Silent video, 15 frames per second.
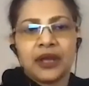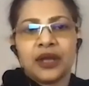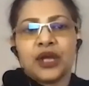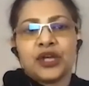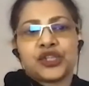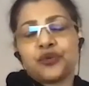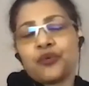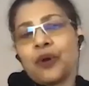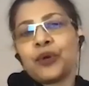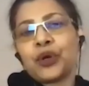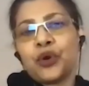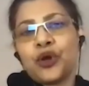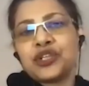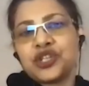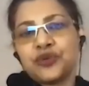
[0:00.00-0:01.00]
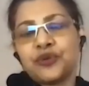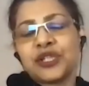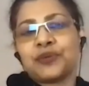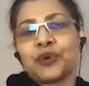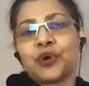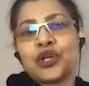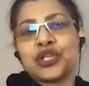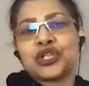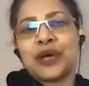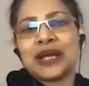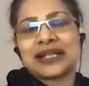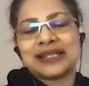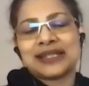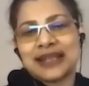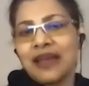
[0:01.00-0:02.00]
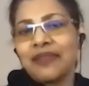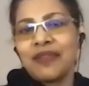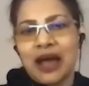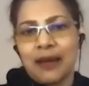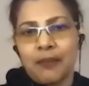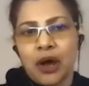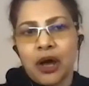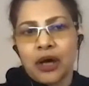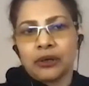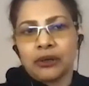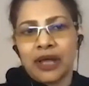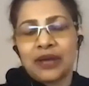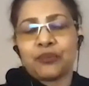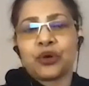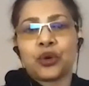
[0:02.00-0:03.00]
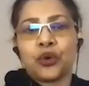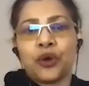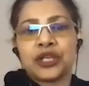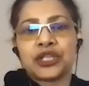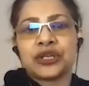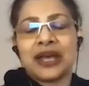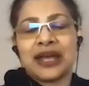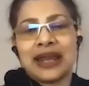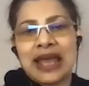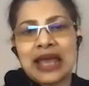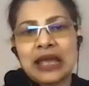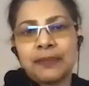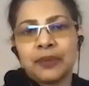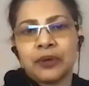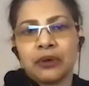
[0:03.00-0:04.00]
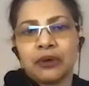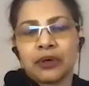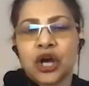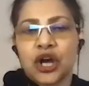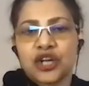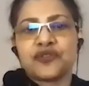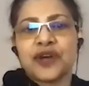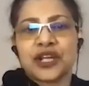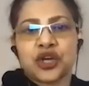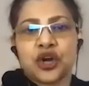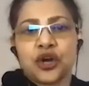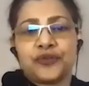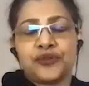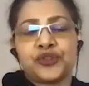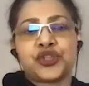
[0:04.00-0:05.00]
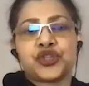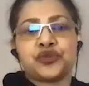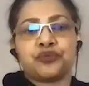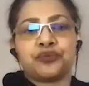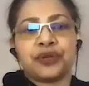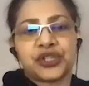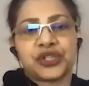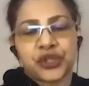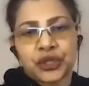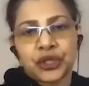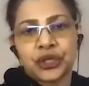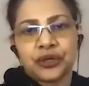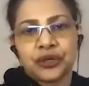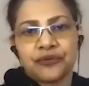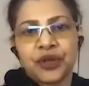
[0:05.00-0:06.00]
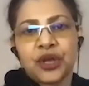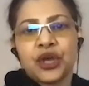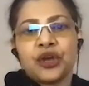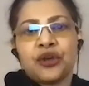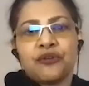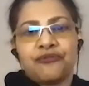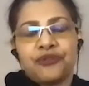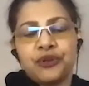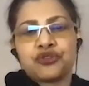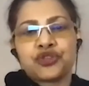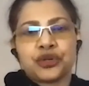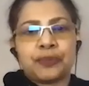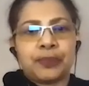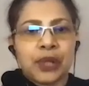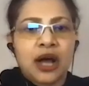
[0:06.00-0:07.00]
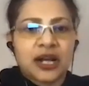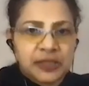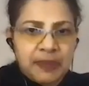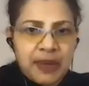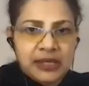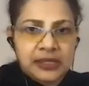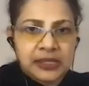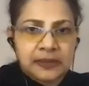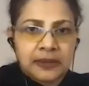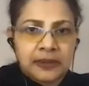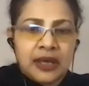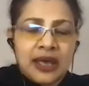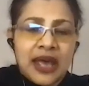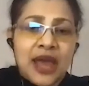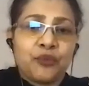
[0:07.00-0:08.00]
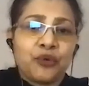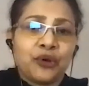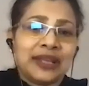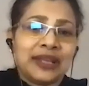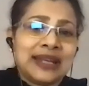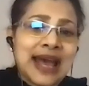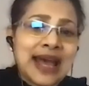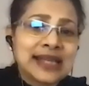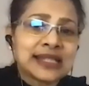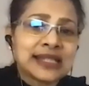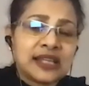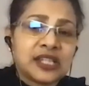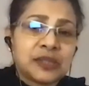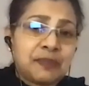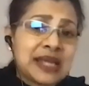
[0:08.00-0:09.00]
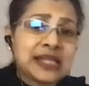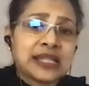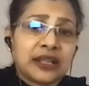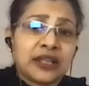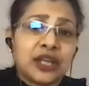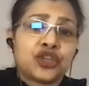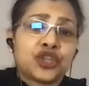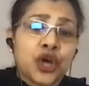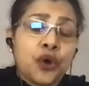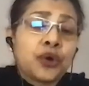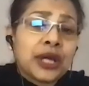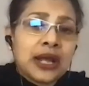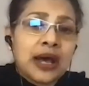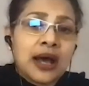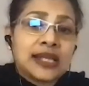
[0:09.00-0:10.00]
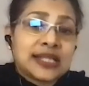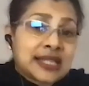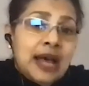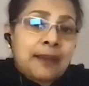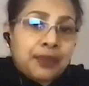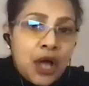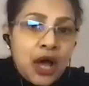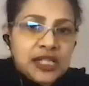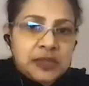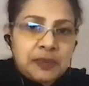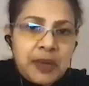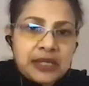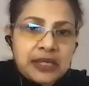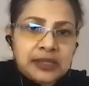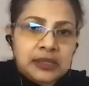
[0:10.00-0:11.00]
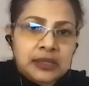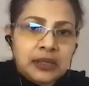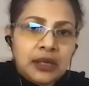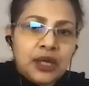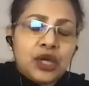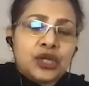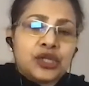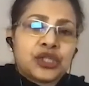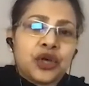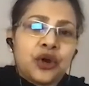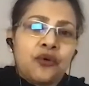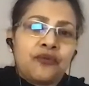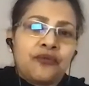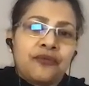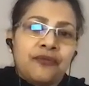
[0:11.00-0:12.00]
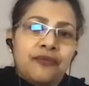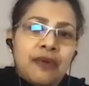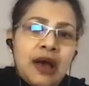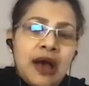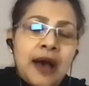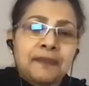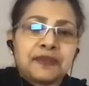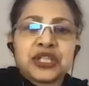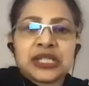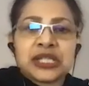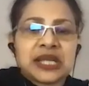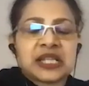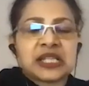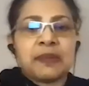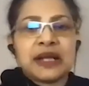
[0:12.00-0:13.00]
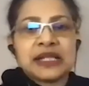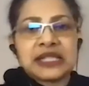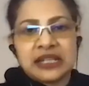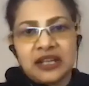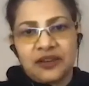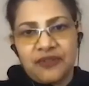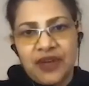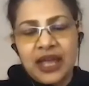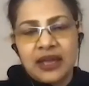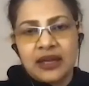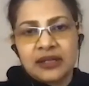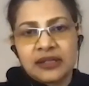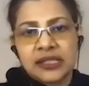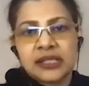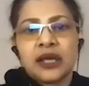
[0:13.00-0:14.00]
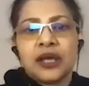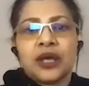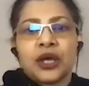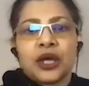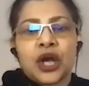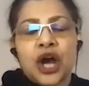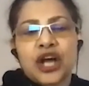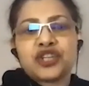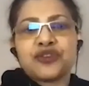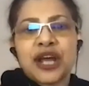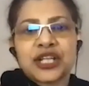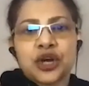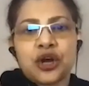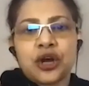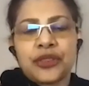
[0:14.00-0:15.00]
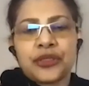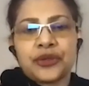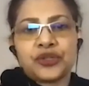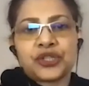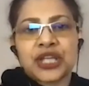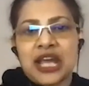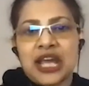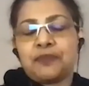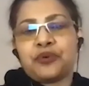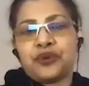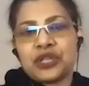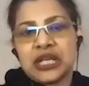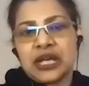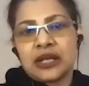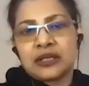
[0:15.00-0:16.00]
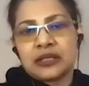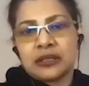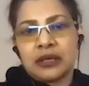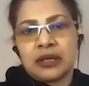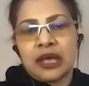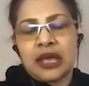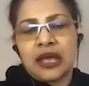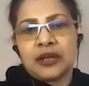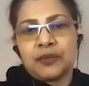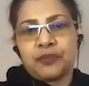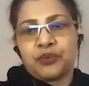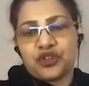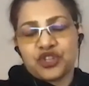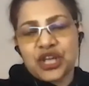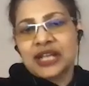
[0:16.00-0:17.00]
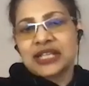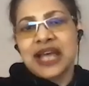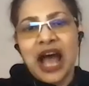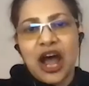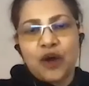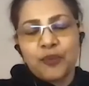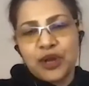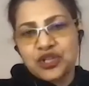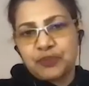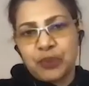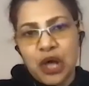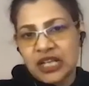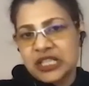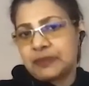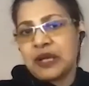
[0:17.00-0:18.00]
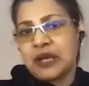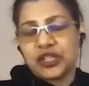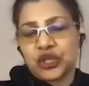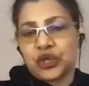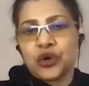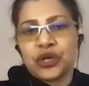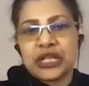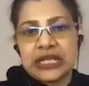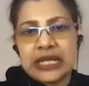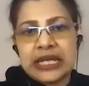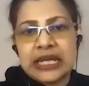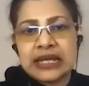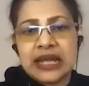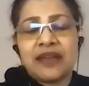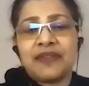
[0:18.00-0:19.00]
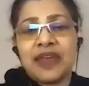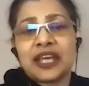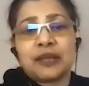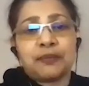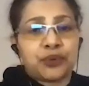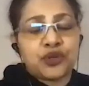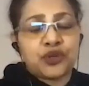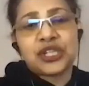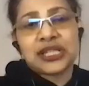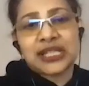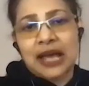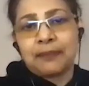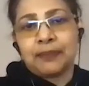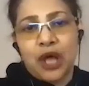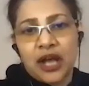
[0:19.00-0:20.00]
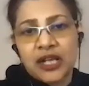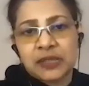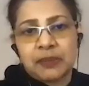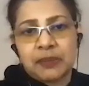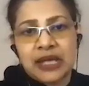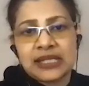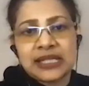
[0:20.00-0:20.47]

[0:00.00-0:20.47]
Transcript: So what we're going to do is we're going to extend that model and we're going to enable contract authors to reserve future block space. And will in essence basically tokenize that block space. So up to six months in advance, contract authors can predict and project how much block space they're going to need, and they can purchase that block space